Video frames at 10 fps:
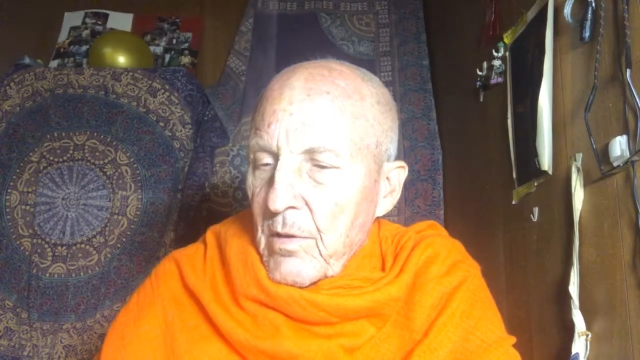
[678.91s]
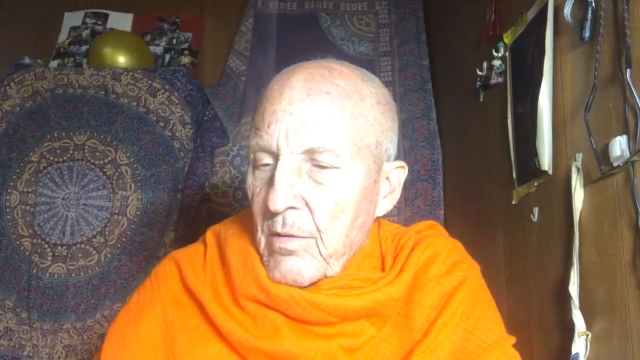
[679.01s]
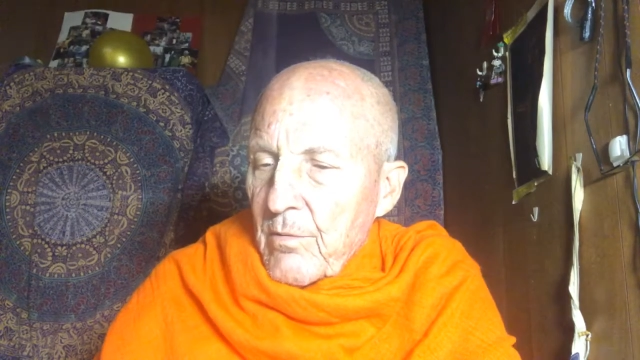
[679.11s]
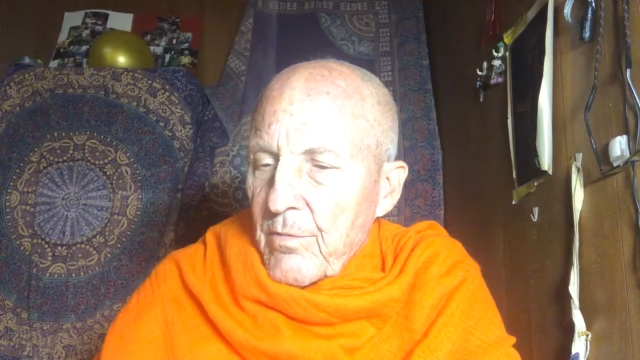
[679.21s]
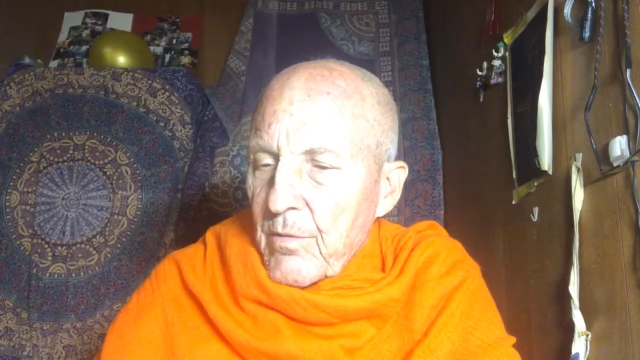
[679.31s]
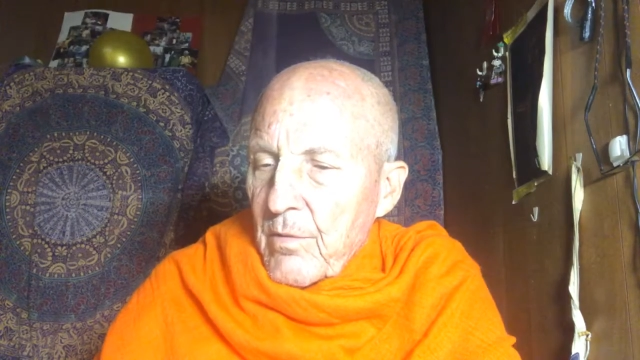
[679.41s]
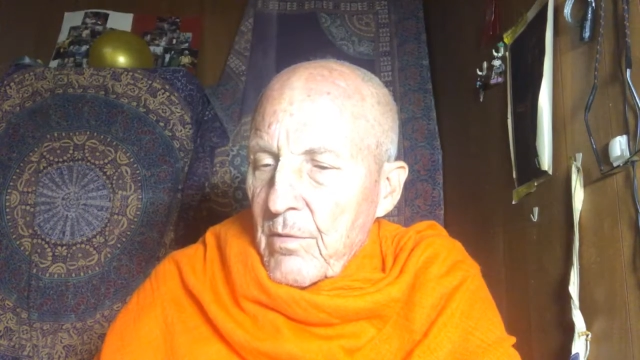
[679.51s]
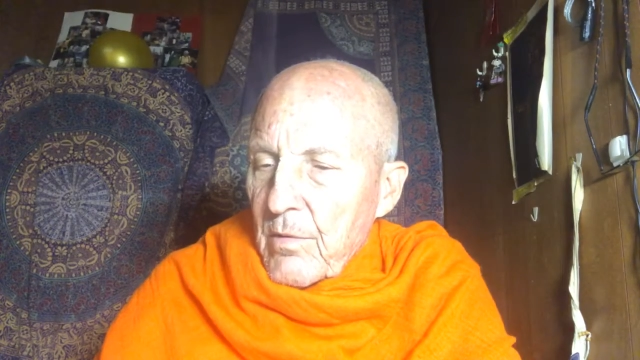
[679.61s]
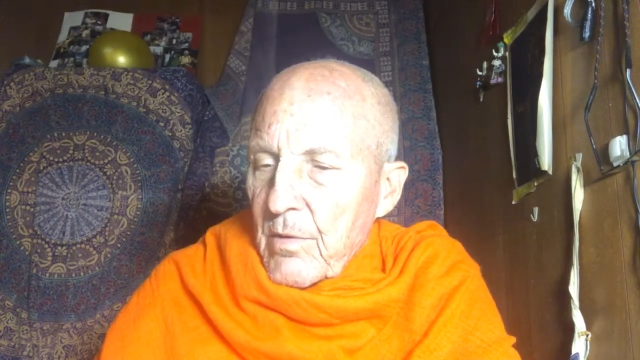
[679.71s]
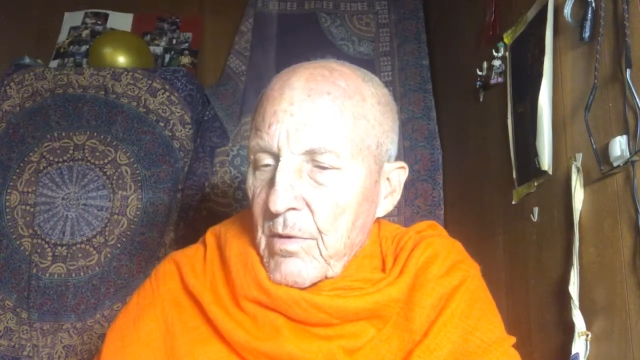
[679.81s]
for
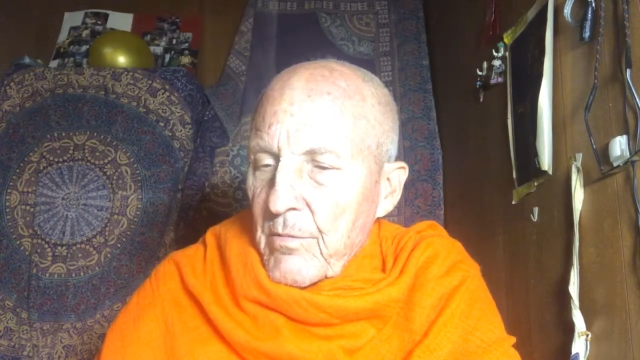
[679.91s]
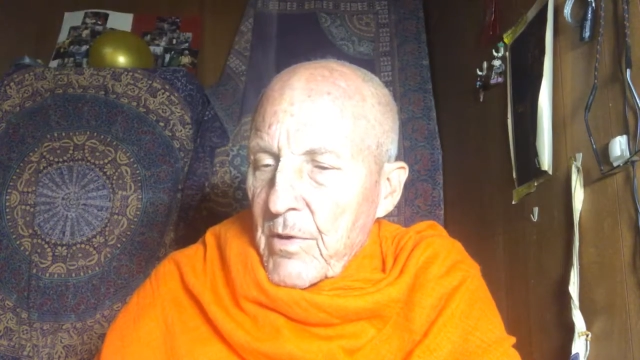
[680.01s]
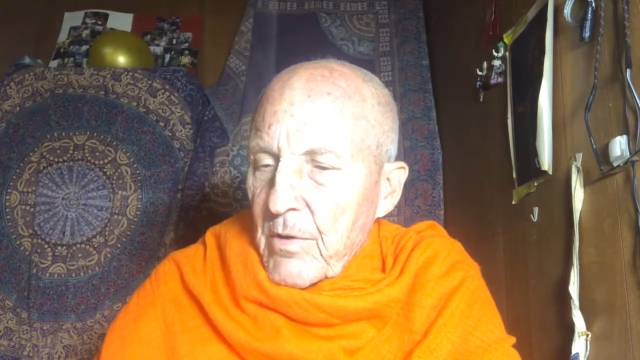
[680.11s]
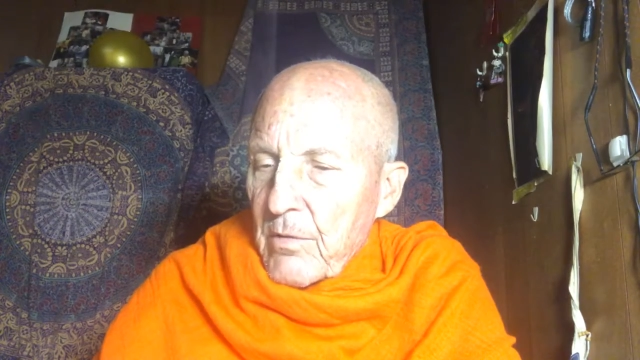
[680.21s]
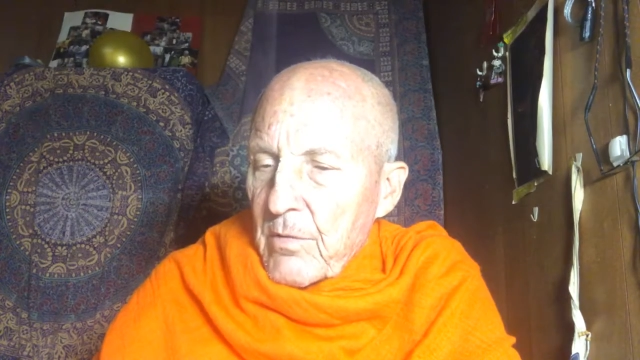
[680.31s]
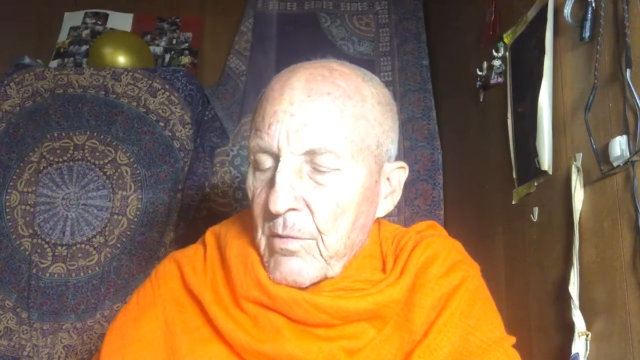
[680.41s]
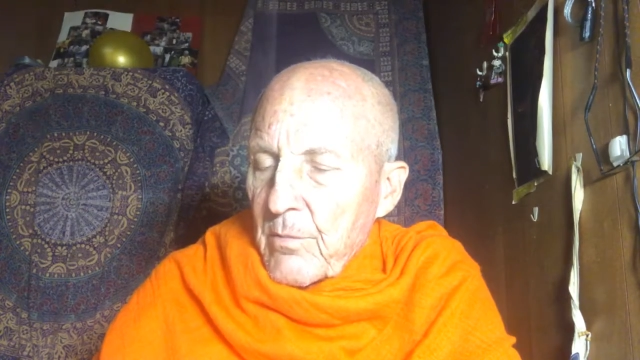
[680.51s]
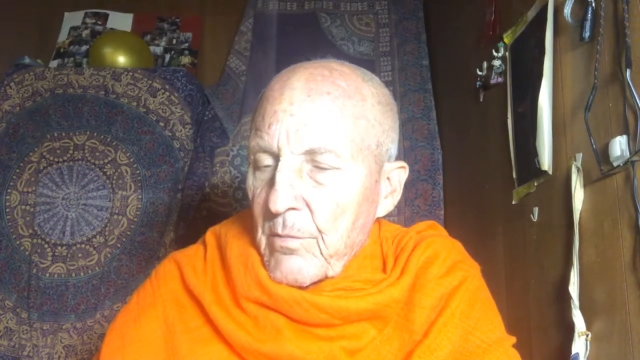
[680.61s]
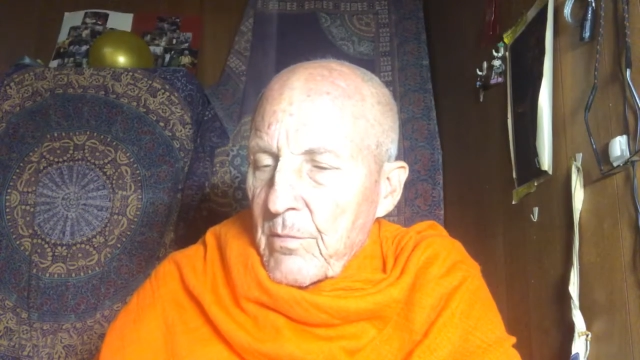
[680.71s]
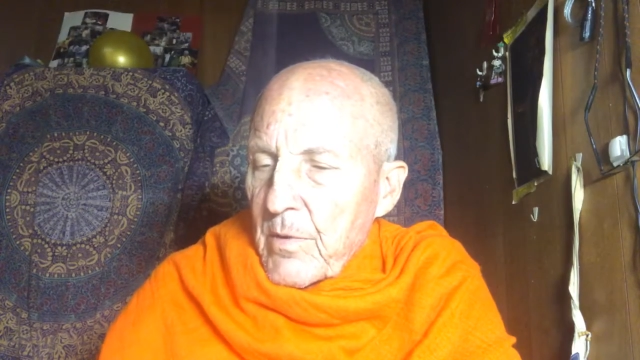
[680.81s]
giving us
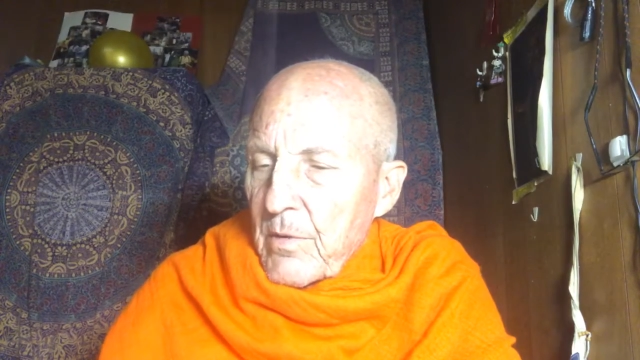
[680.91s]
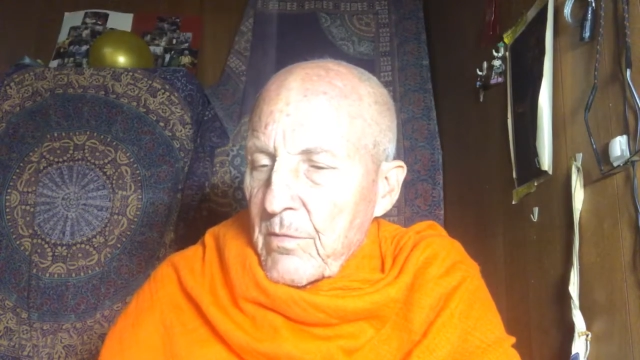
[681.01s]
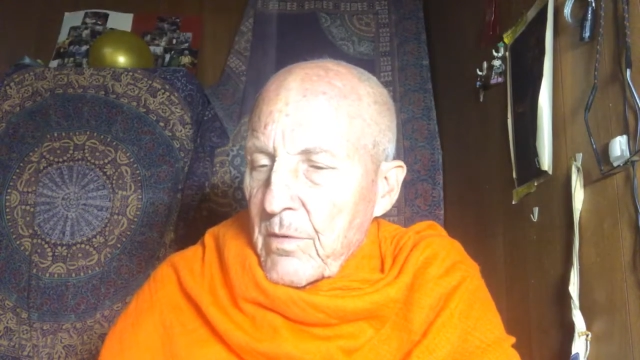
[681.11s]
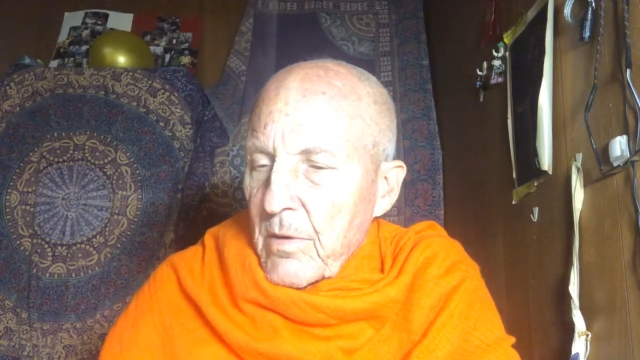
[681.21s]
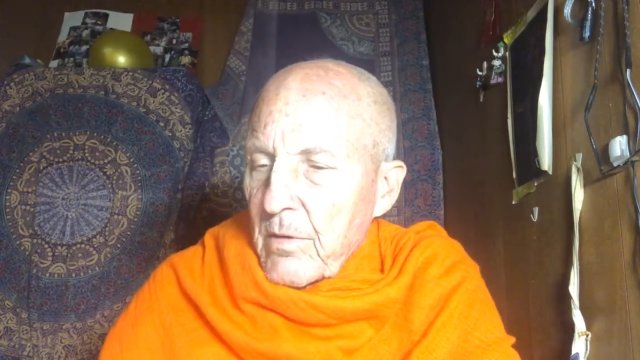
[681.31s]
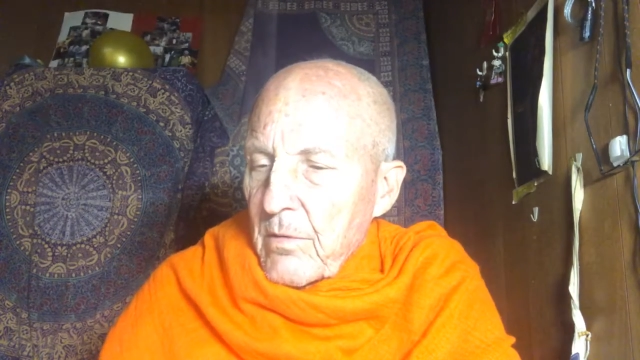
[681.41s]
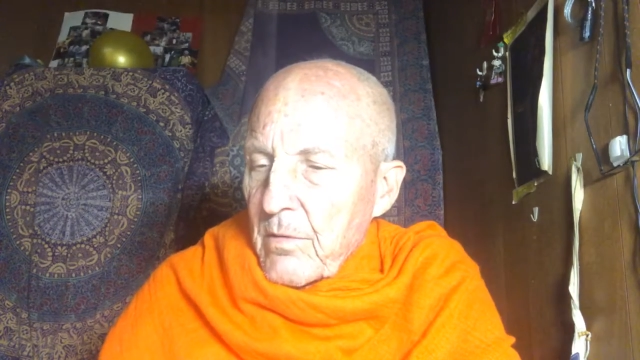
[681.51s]
some insight into